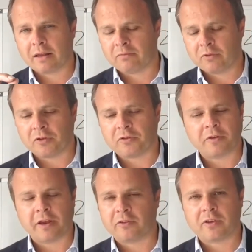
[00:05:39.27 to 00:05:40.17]
Just
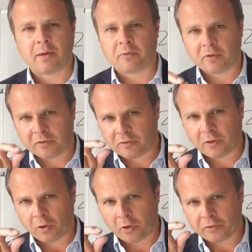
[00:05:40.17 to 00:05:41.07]
accept the
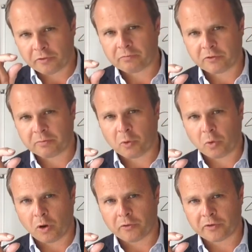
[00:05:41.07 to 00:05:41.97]
loss, small
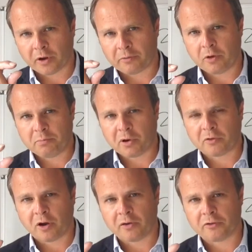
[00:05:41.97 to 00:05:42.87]
loss, and I do put
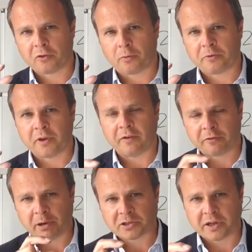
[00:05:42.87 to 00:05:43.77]
tight stops in,
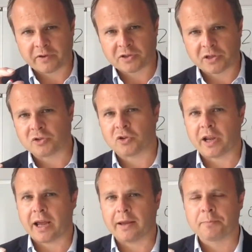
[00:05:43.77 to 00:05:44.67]
especially if it's
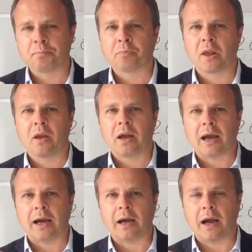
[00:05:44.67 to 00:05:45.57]
intraday,
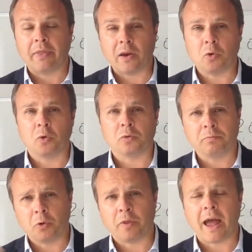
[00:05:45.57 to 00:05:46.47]
and then
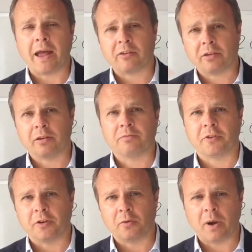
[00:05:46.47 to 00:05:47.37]
you're there
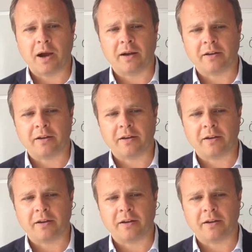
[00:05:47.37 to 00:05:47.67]
to